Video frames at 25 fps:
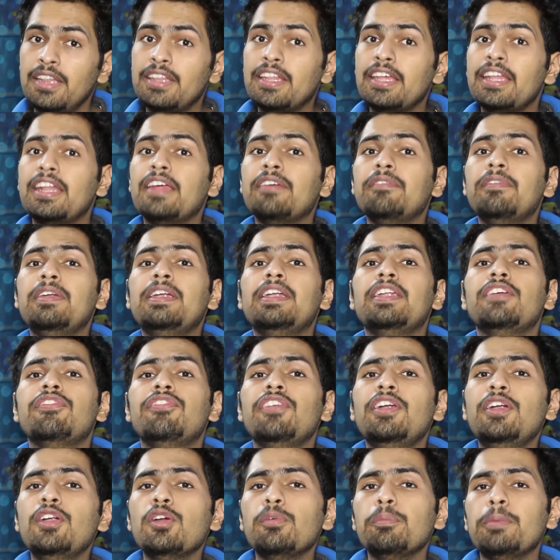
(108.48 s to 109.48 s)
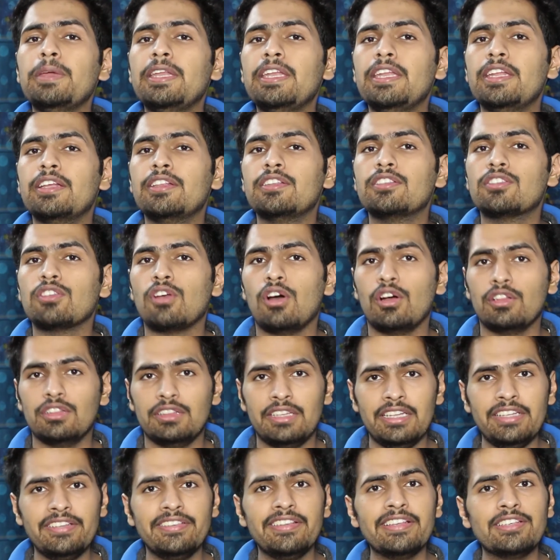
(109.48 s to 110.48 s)
There have been different opinions on
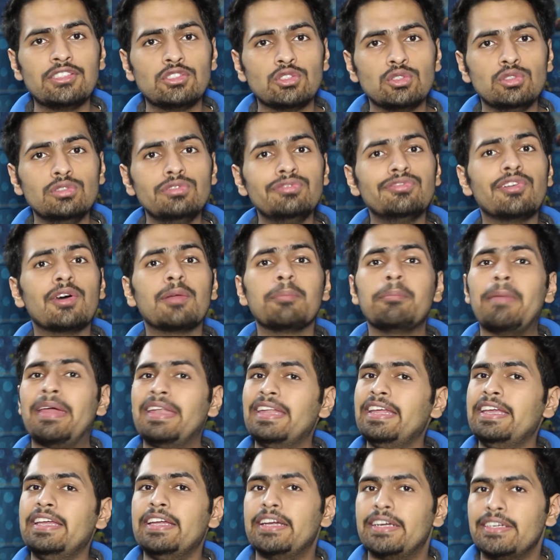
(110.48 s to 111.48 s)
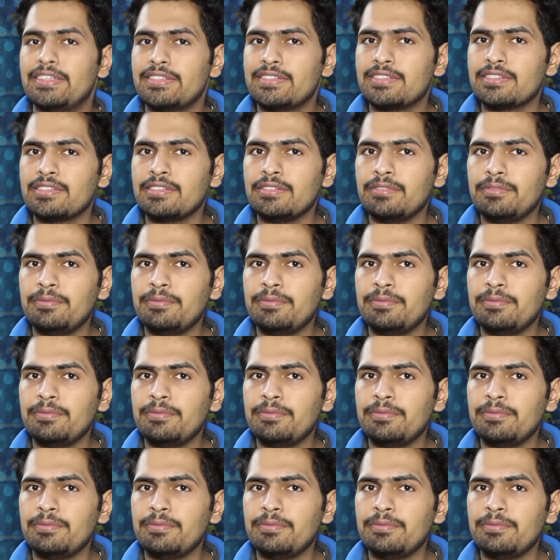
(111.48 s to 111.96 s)
this issue for many years.